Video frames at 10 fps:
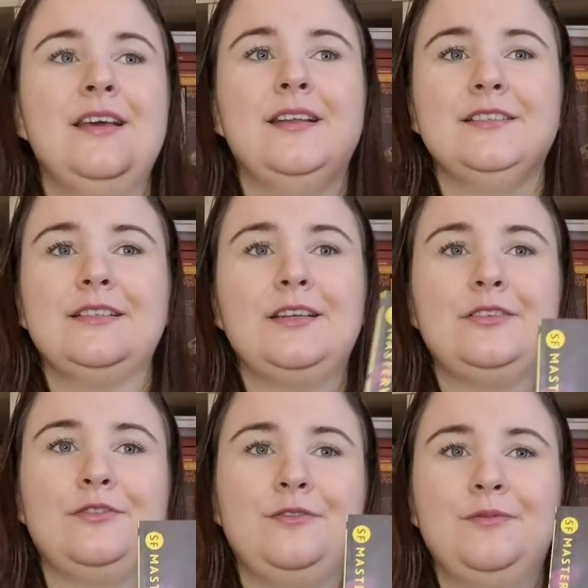There's not a
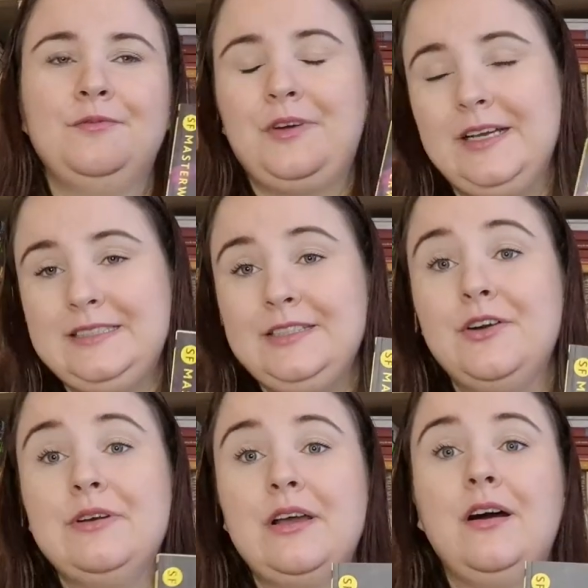lot of fighting
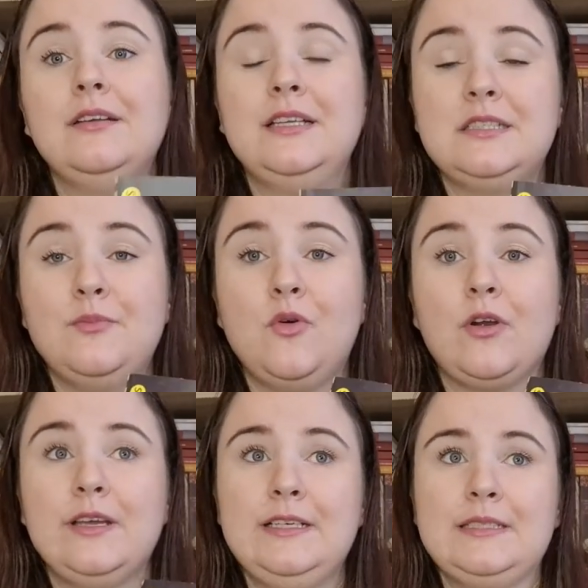going on. It's
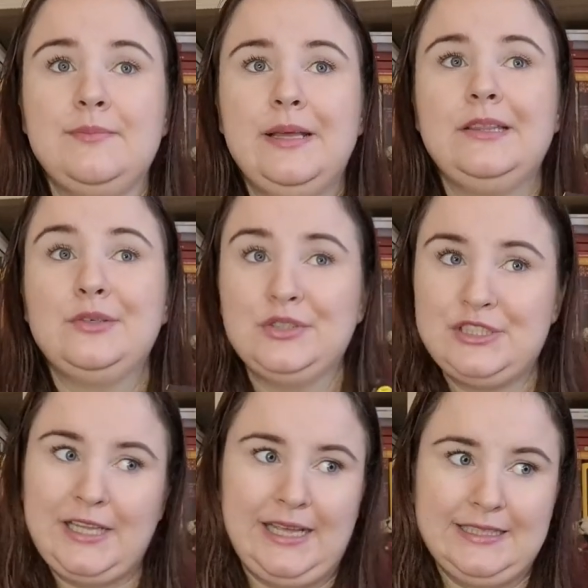more his mental
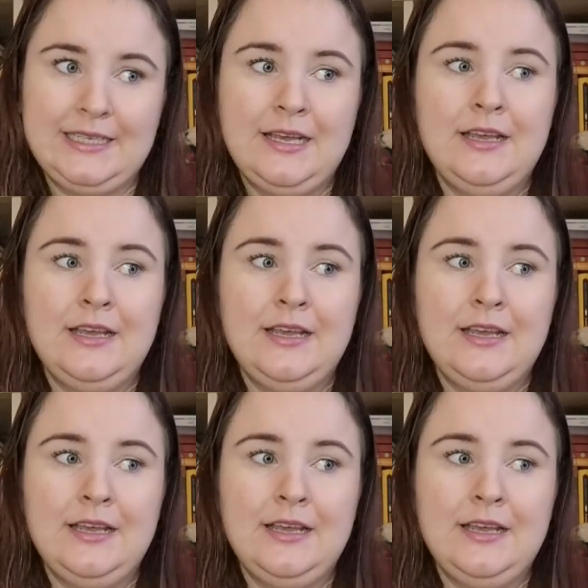state.